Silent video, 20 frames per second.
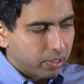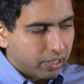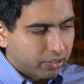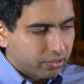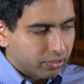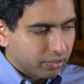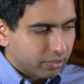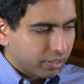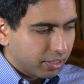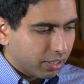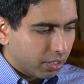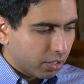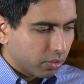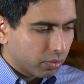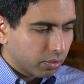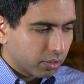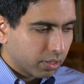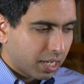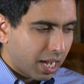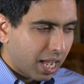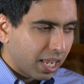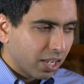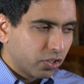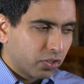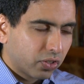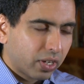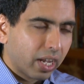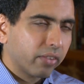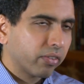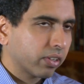but it's a, you know,
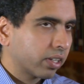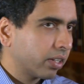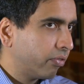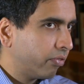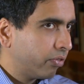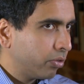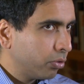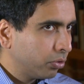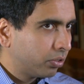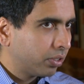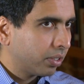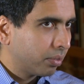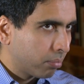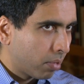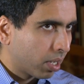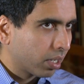college is kind of a confusing,